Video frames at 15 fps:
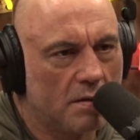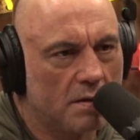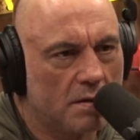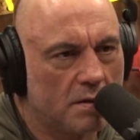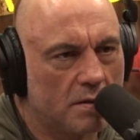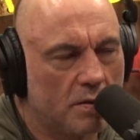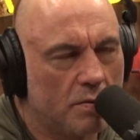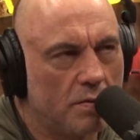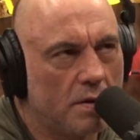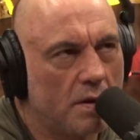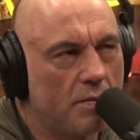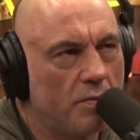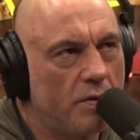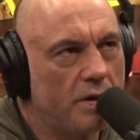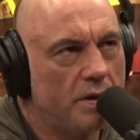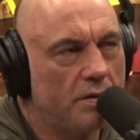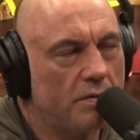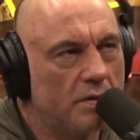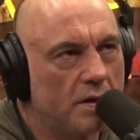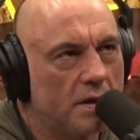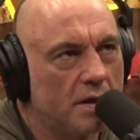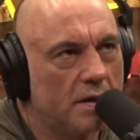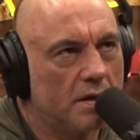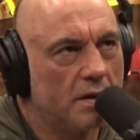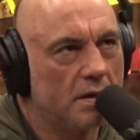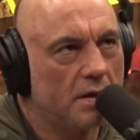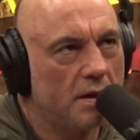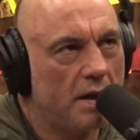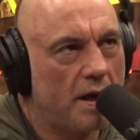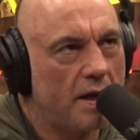So what do you think
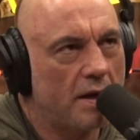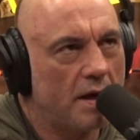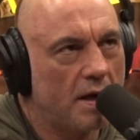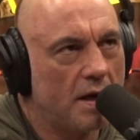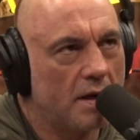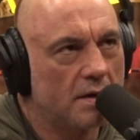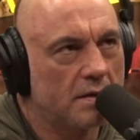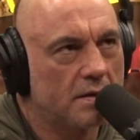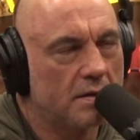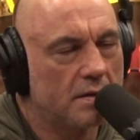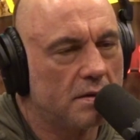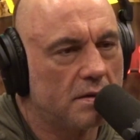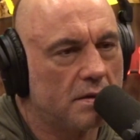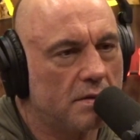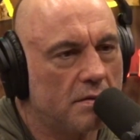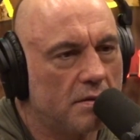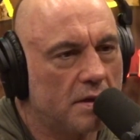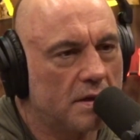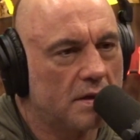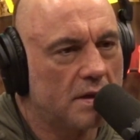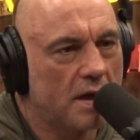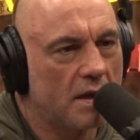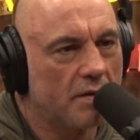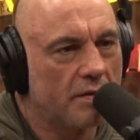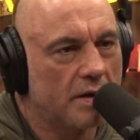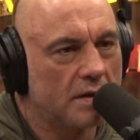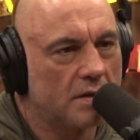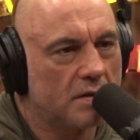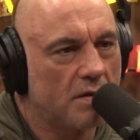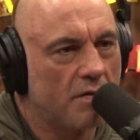led us to
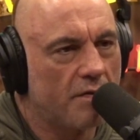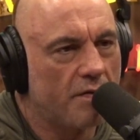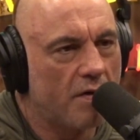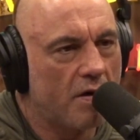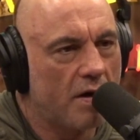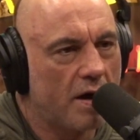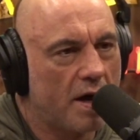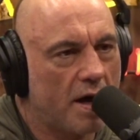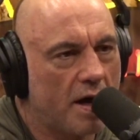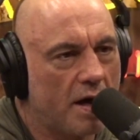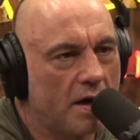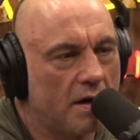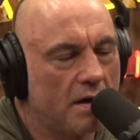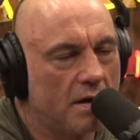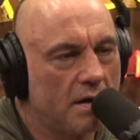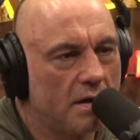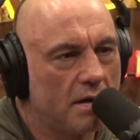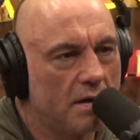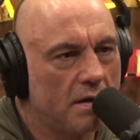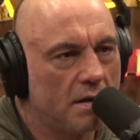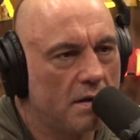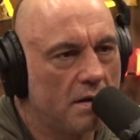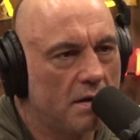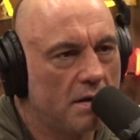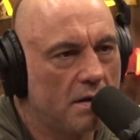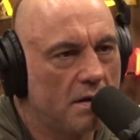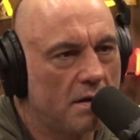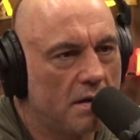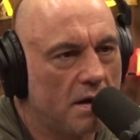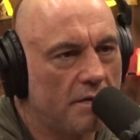accelerate so far ahead
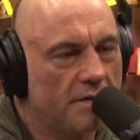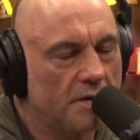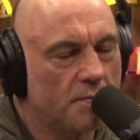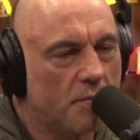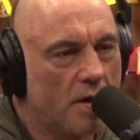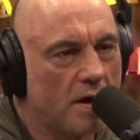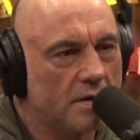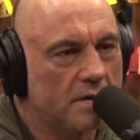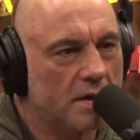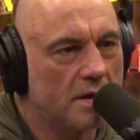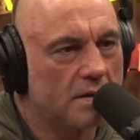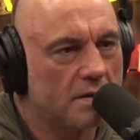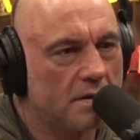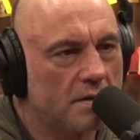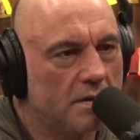of this process?